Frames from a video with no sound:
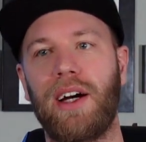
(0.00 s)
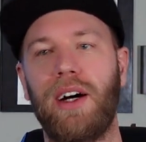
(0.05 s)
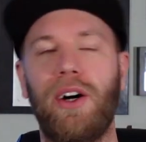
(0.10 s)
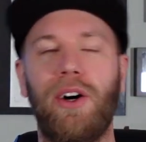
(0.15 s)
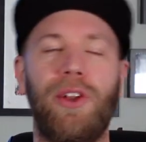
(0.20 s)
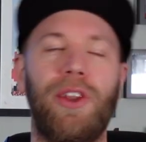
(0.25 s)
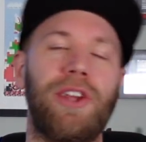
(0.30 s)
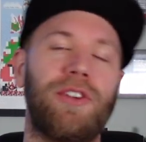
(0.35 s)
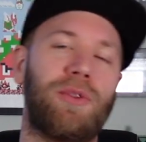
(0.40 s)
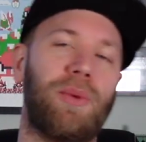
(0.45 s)

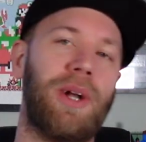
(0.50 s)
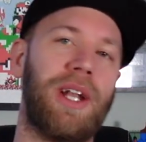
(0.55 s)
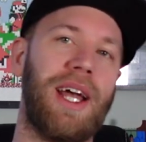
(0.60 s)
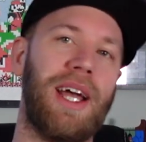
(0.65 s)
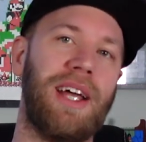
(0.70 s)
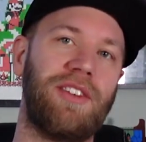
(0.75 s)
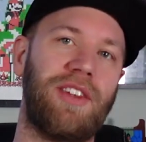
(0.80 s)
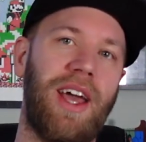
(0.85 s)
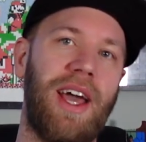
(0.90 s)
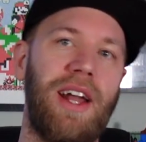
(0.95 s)
oh, this one
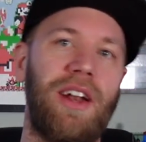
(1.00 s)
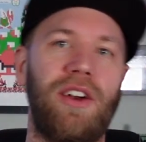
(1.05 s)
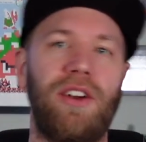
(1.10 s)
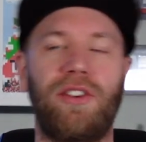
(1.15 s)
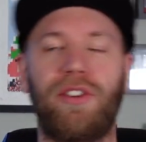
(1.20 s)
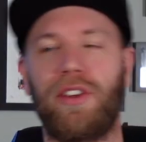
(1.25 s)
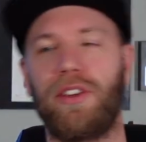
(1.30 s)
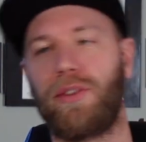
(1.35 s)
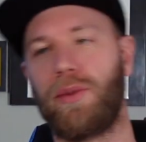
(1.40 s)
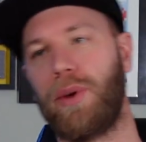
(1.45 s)
has
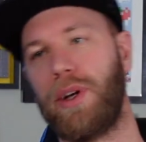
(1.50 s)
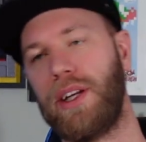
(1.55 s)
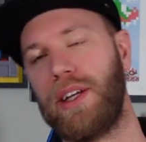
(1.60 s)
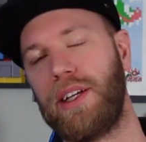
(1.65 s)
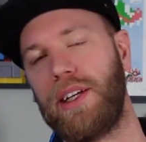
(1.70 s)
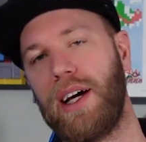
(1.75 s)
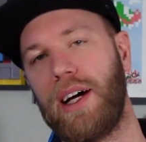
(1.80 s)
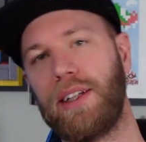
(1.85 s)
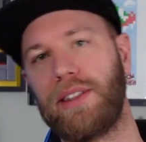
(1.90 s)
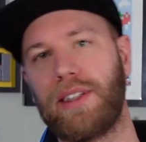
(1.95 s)
headers, this one
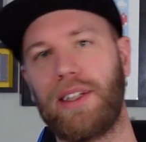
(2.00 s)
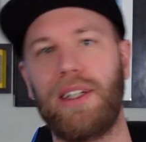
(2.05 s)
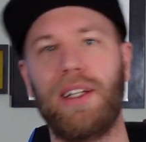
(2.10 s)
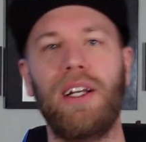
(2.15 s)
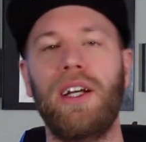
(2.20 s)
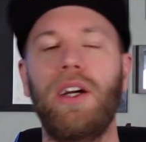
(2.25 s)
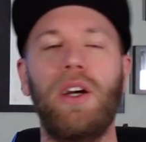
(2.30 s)
doesn't.